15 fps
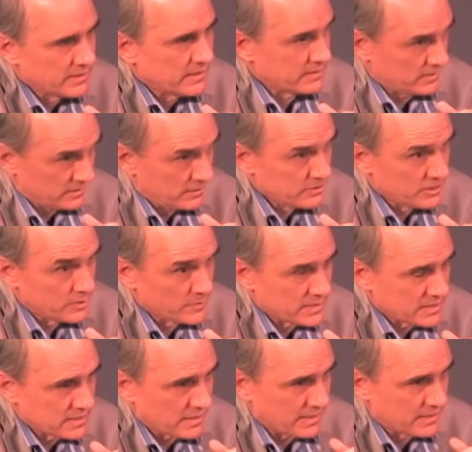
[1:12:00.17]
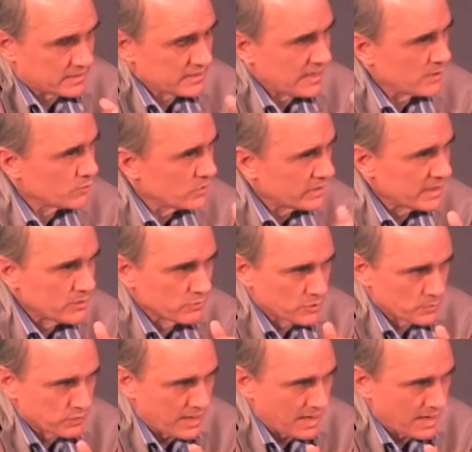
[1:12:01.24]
it's a legitimate science, and working with